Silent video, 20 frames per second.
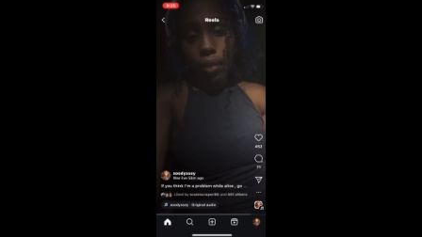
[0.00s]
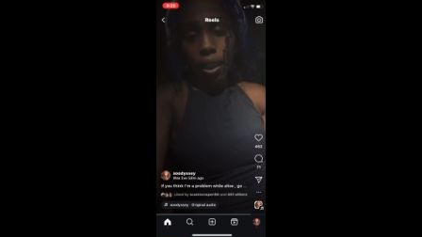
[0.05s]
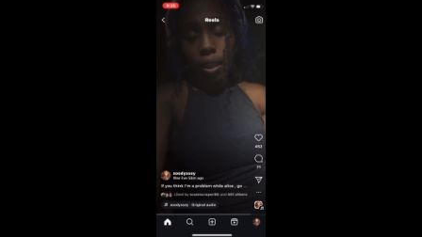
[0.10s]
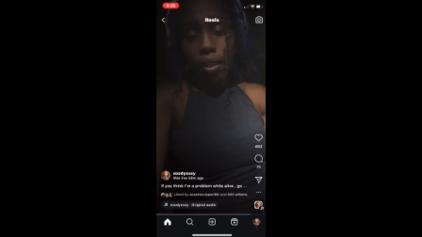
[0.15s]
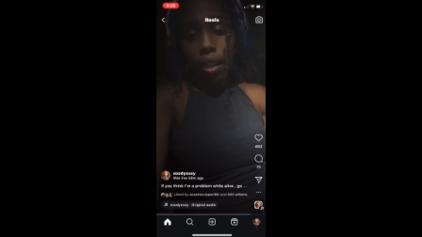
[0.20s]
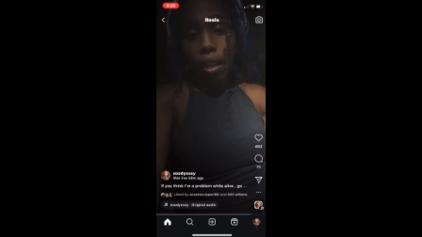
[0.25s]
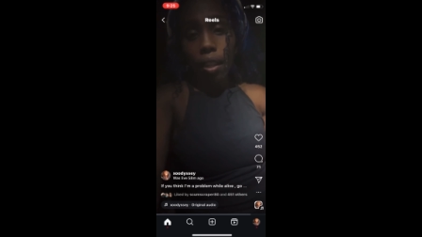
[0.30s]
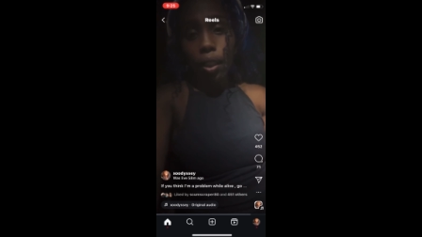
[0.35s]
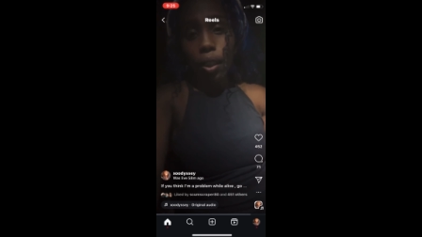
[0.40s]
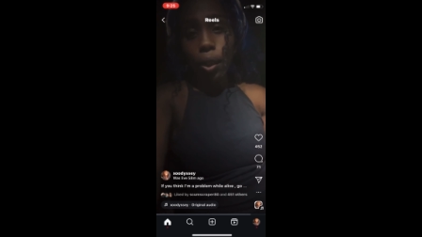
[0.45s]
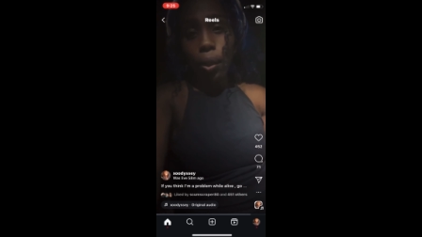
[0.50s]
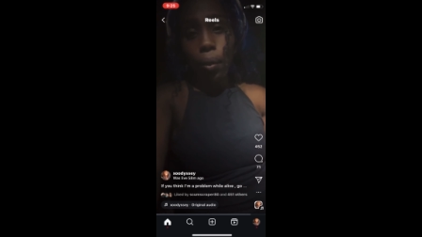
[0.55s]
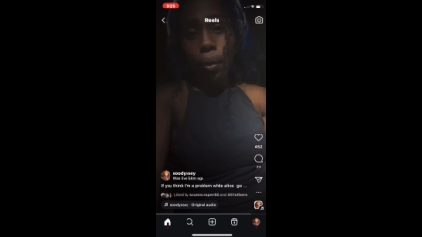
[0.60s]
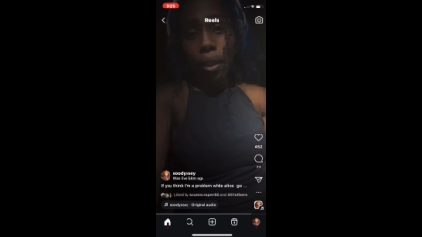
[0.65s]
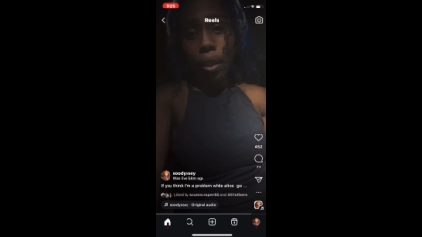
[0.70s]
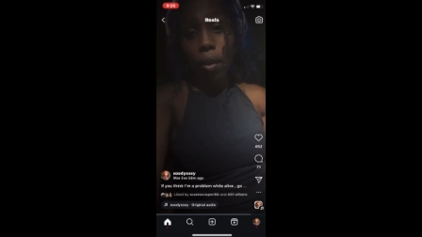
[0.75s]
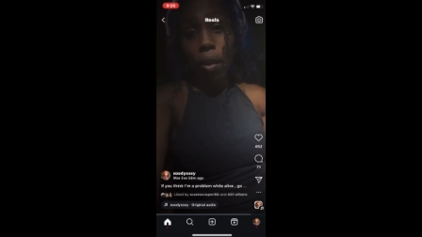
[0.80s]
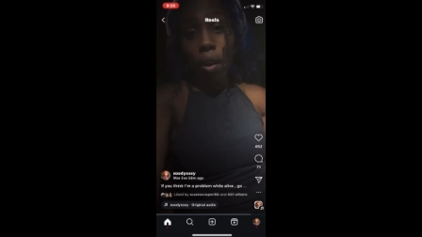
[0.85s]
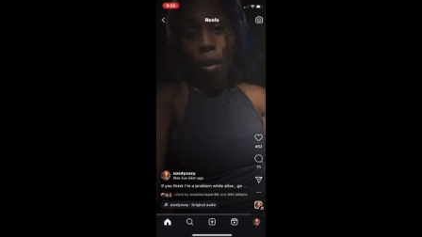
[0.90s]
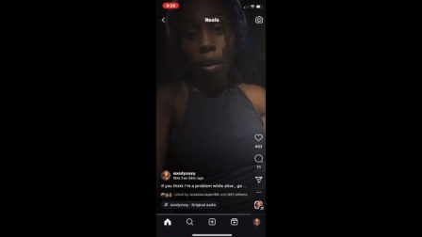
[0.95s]
It's not a
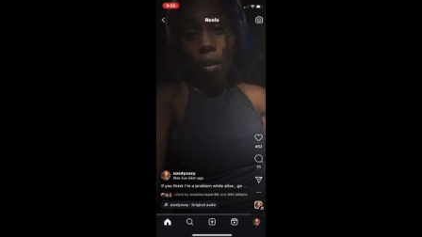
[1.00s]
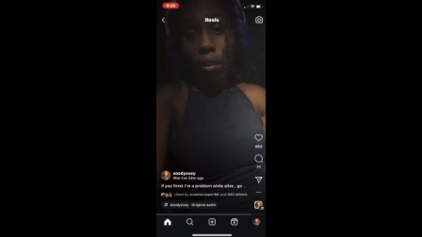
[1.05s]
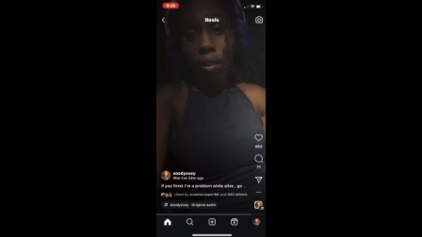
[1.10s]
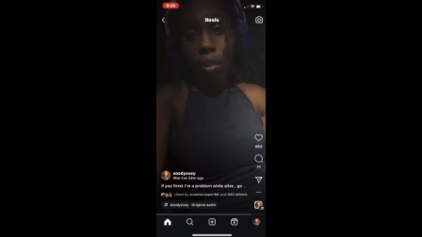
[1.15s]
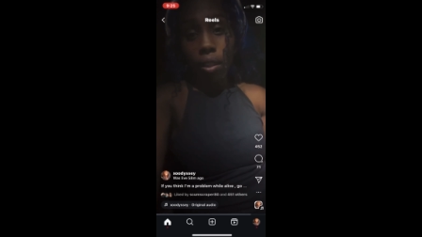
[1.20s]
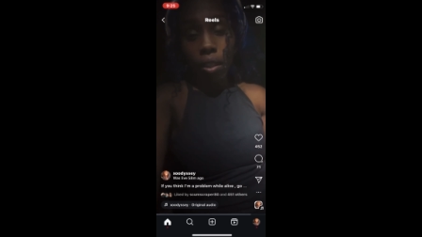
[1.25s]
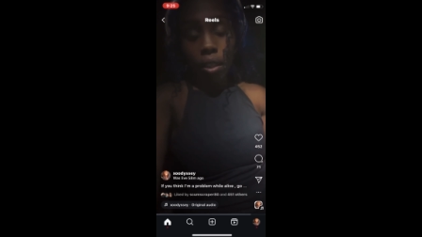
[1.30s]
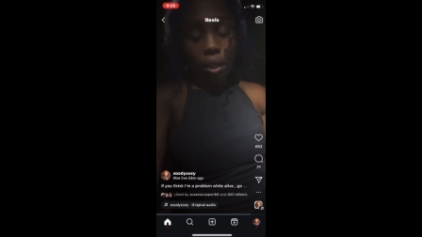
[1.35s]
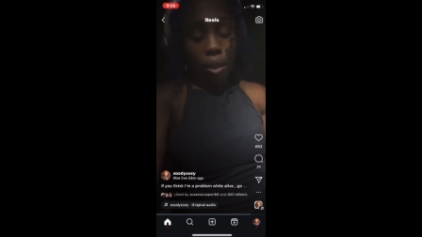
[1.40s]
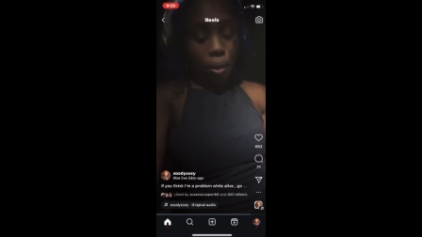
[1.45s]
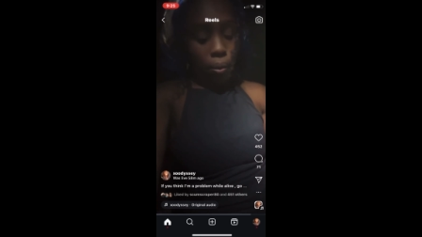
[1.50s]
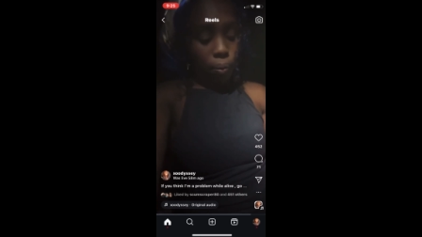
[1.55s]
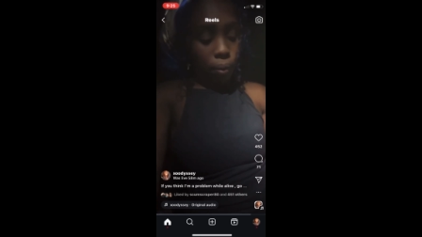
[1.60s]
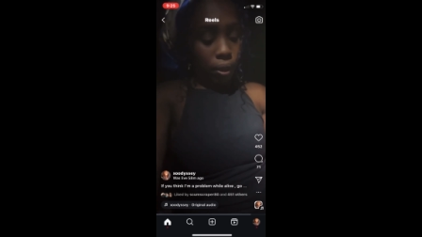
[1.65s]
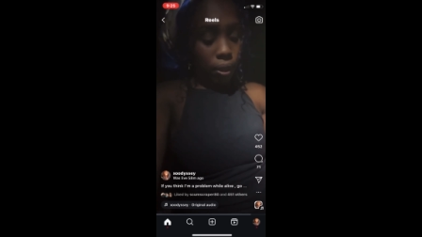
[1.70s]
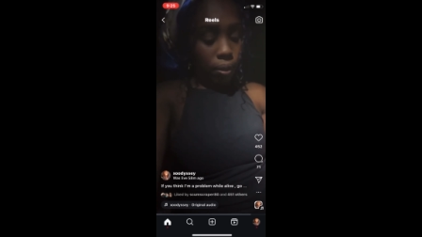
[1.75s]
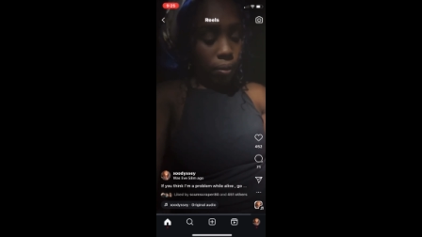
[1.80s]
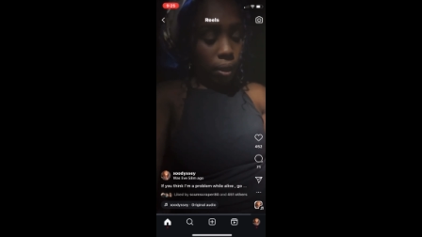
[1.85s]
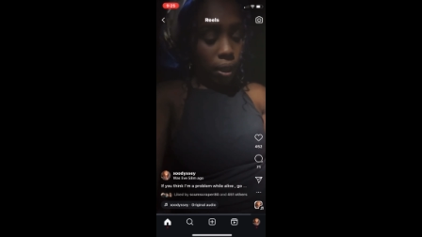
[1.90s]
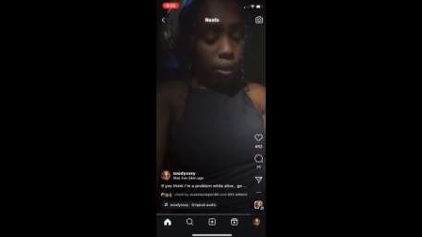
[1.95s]
joke at all.
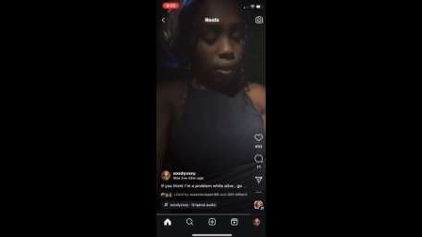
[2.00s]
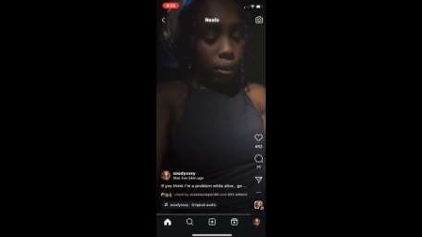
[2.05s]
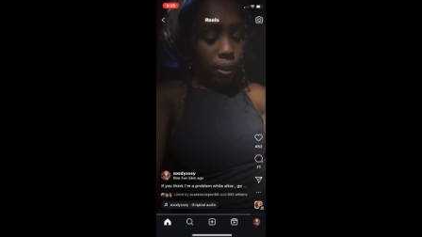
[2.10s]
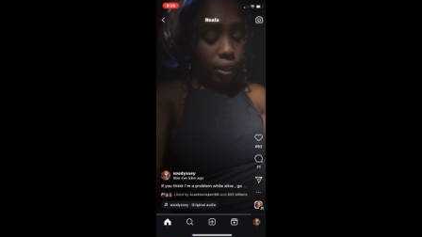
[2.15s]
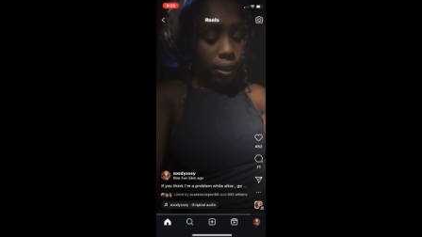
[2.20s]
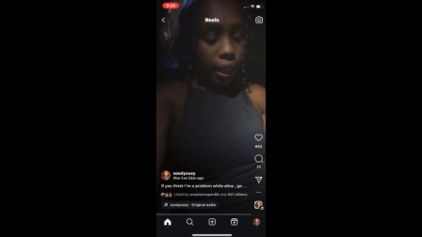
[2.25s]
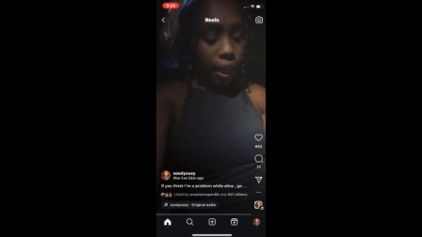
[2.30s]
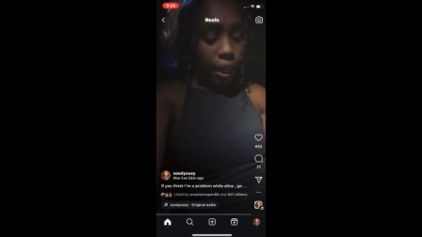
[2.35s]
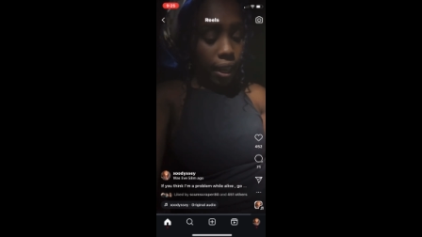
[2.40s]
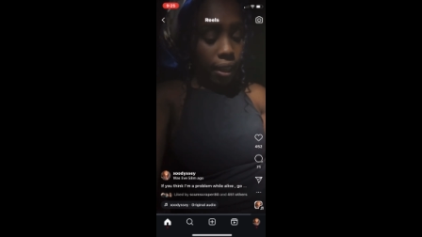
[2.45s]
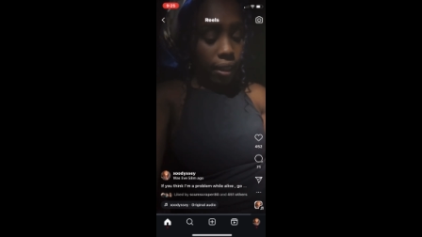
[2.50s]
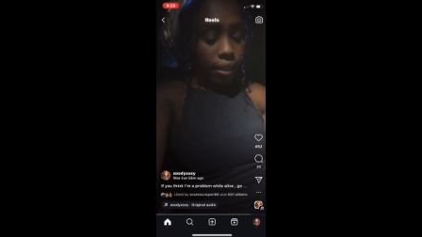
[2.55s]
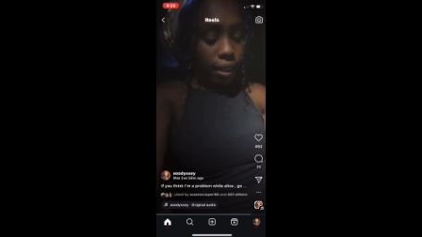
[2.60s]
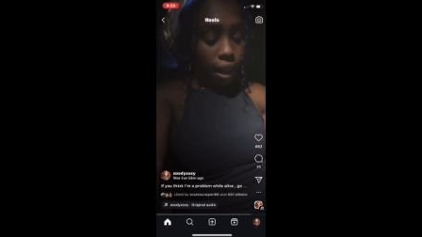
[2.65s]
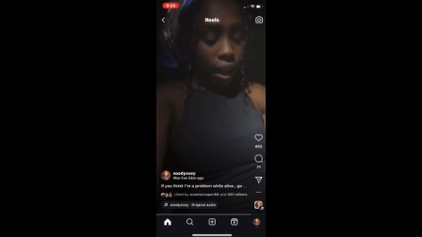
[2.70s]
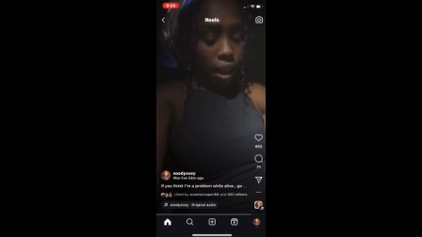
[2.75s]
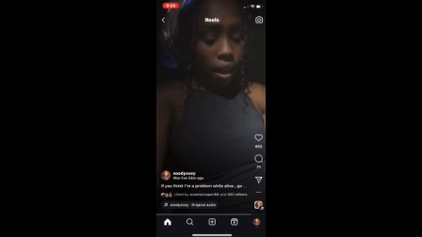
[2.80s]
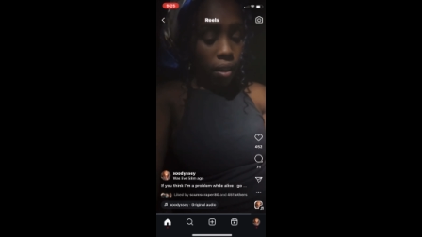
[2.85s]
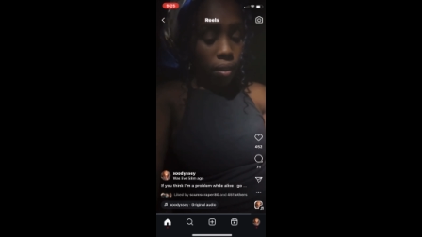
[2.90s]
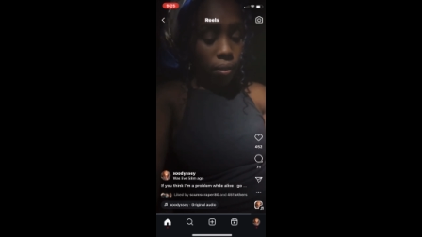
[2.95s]
When you
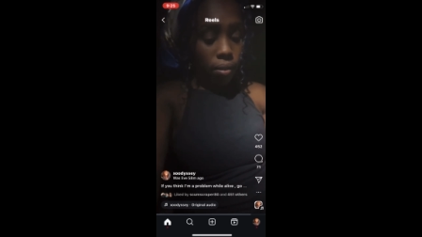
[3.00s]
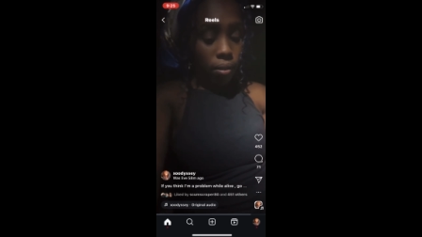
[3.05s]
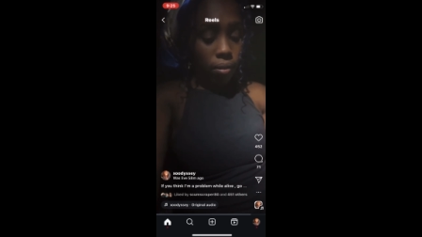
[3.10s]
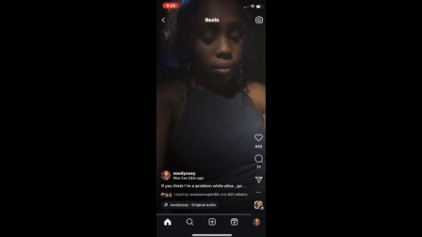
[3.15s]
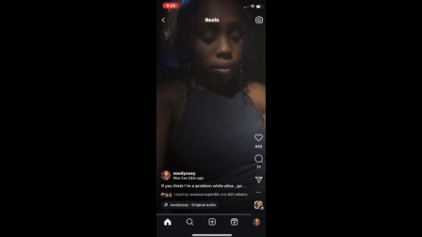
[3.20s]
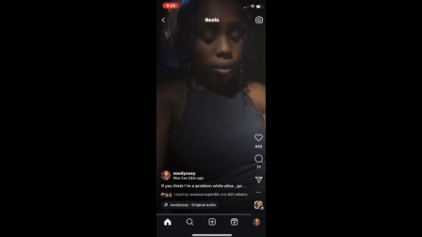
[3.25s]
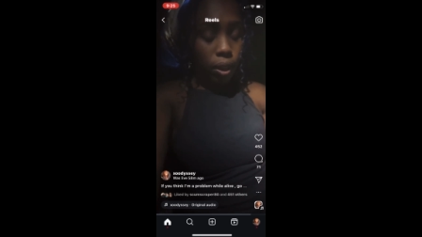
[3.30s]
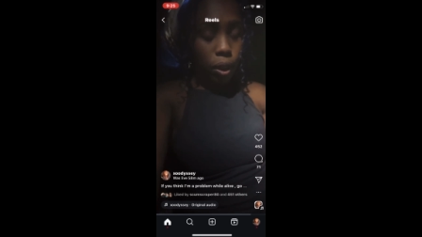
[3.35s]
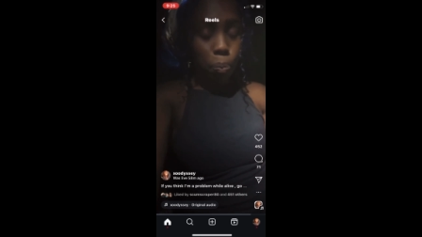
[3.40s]
understand how